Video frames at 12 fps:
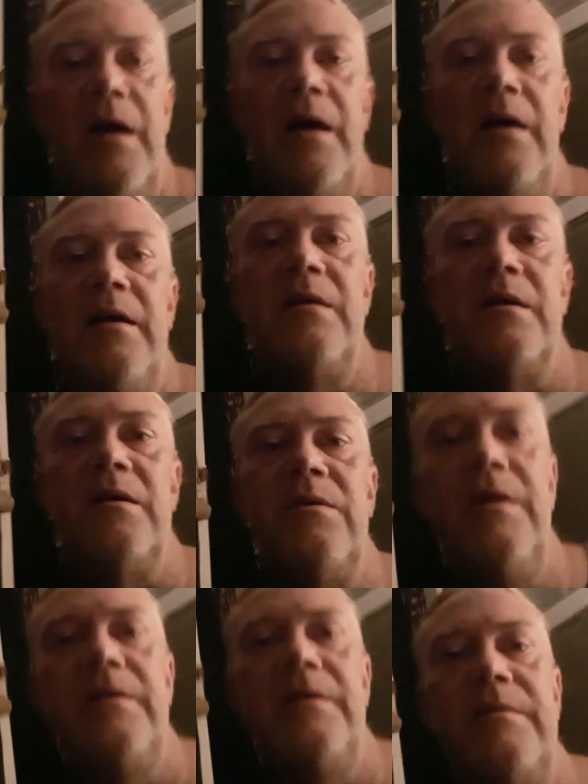you know,
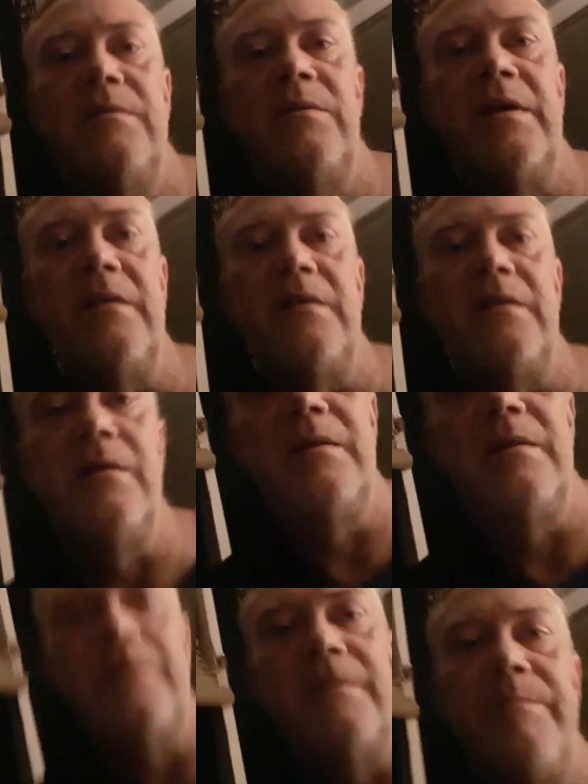when
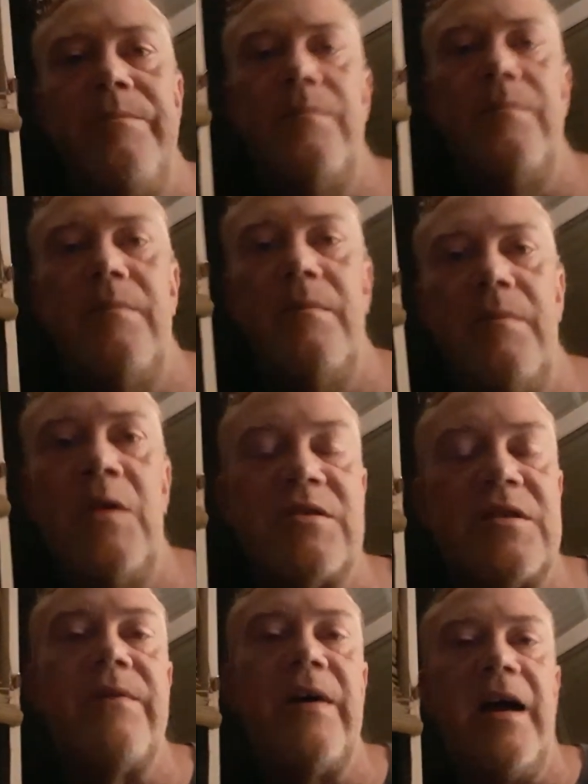you're
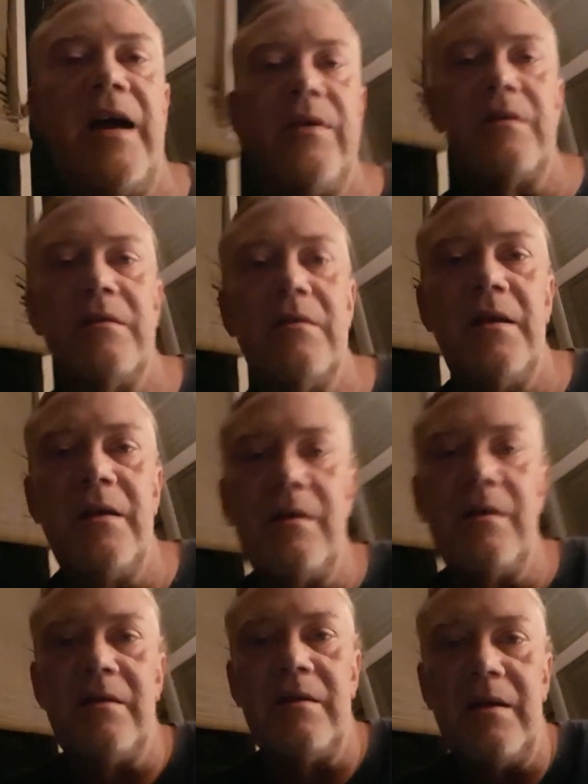surviving
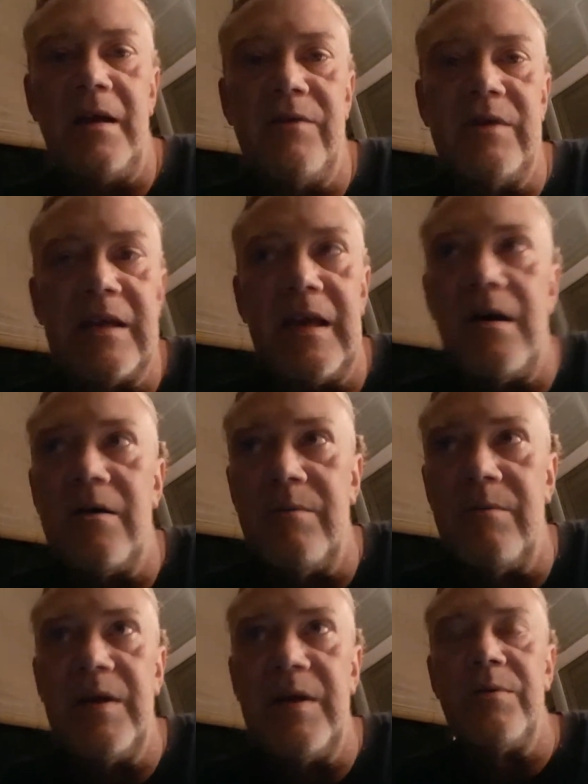and having to count
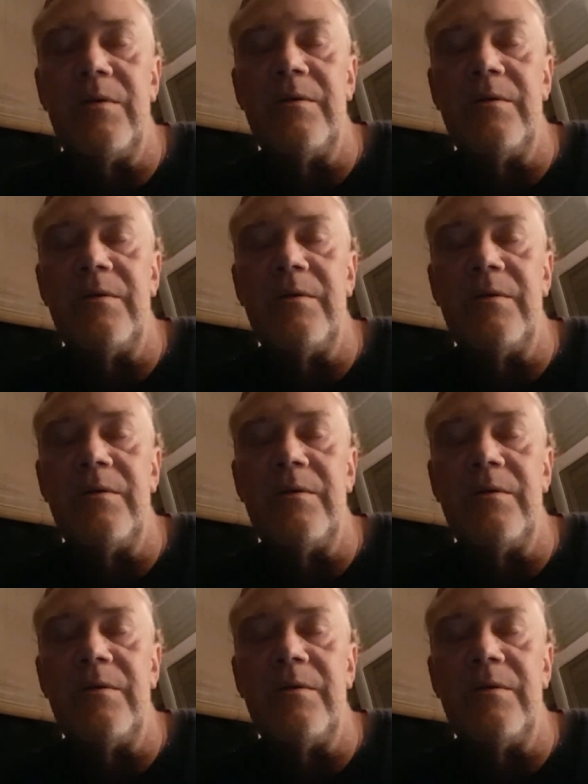on people.